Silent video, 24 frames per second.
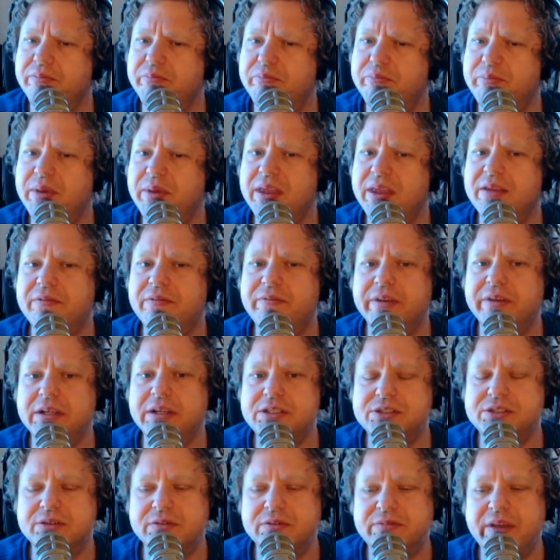
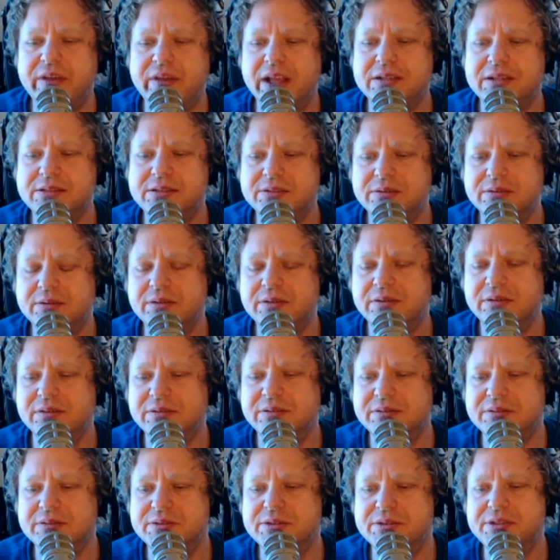beneficial vessel
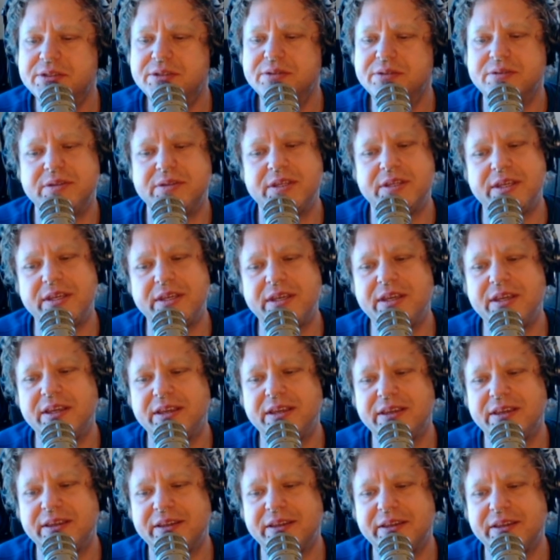to the
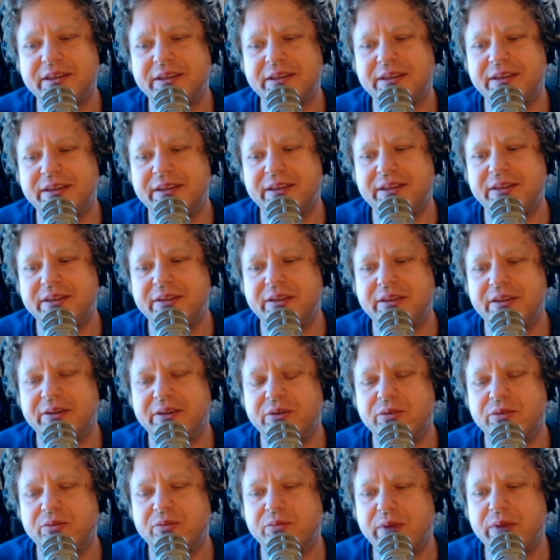
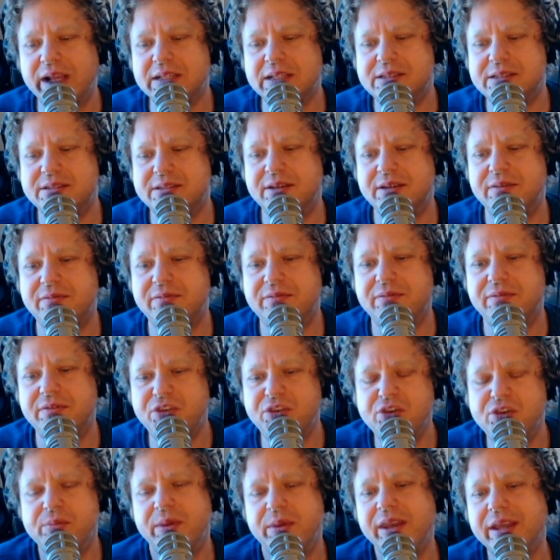rest of
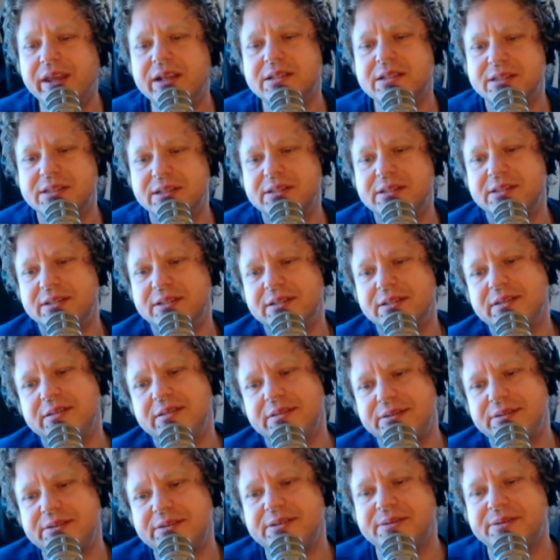human
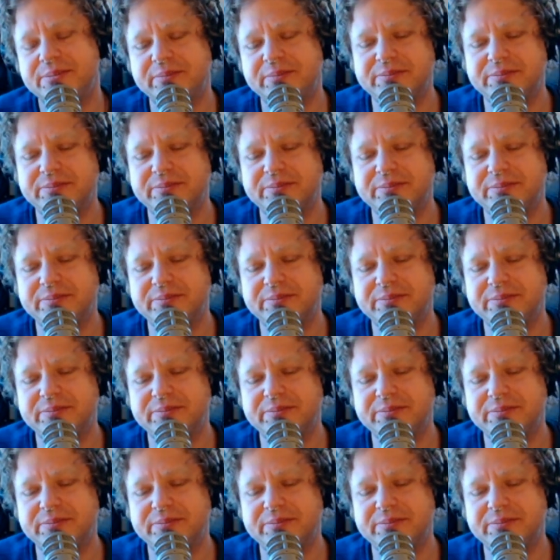existence.